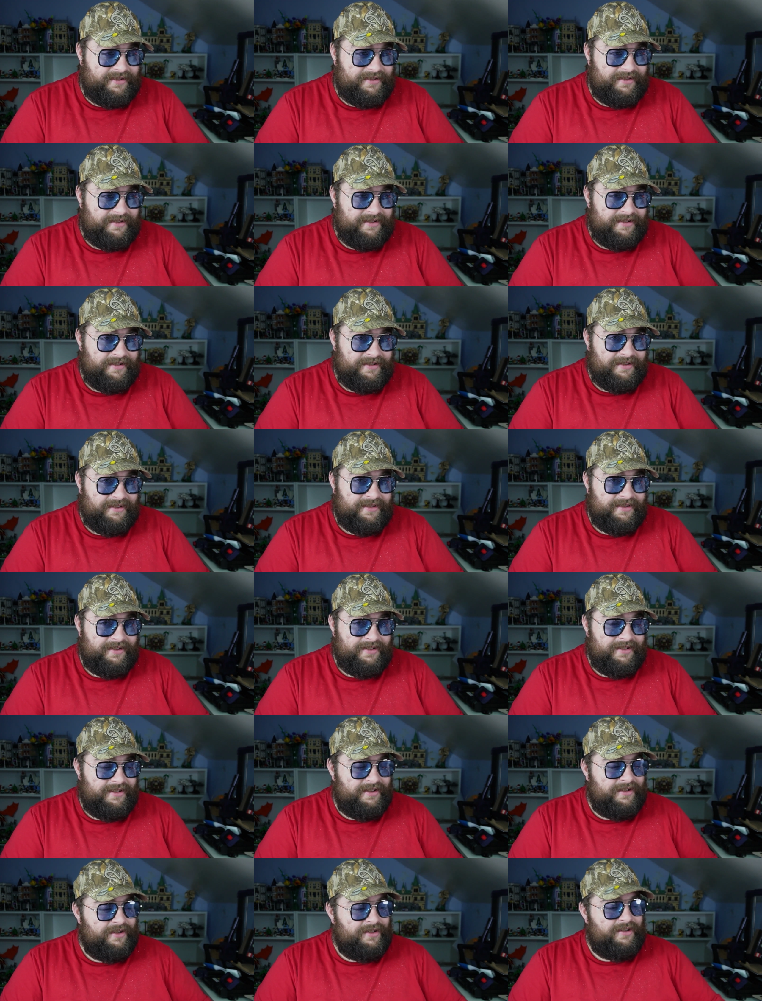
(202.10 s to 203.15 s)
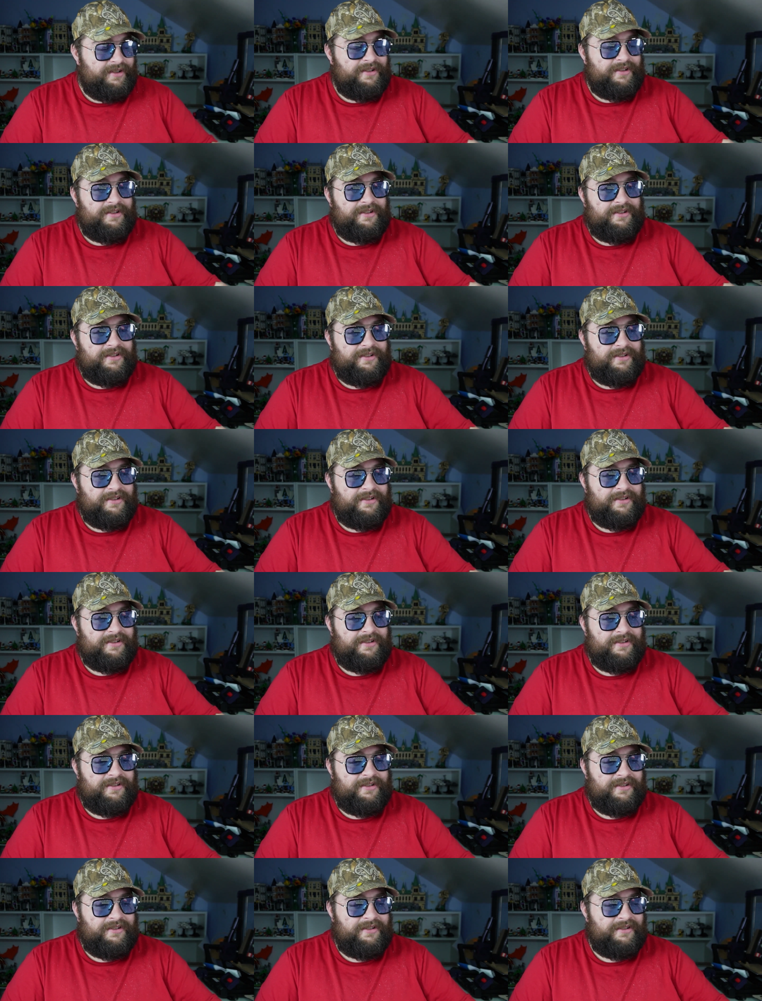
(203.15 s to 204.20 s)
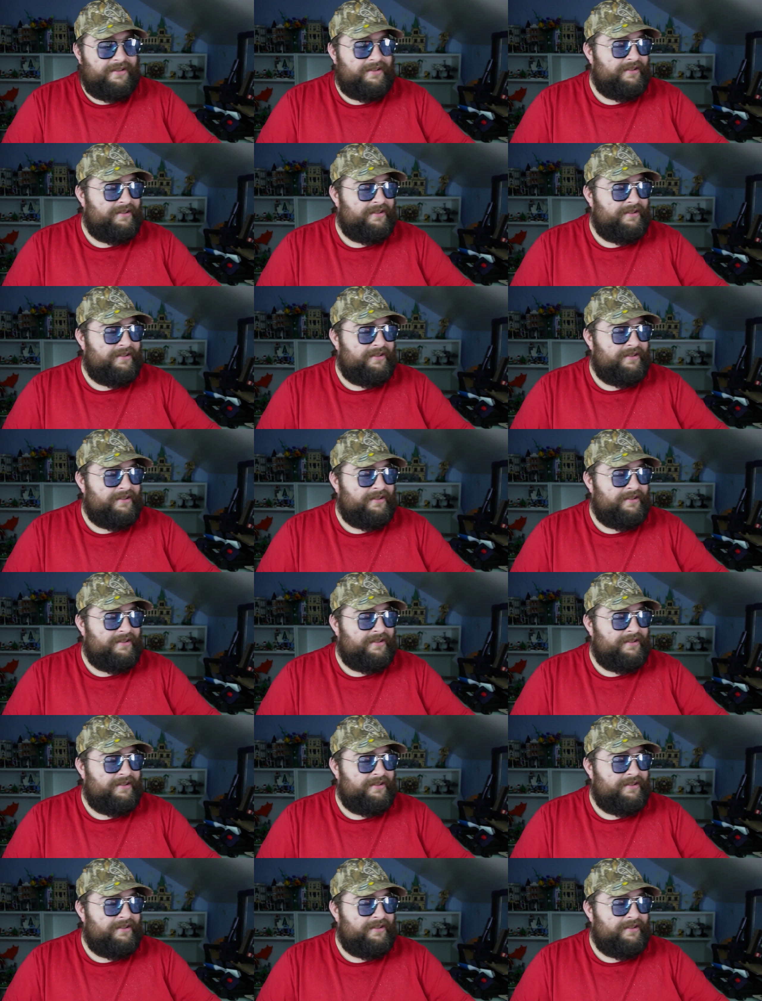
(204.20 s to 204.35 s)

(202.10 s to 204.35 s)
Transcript: (silence)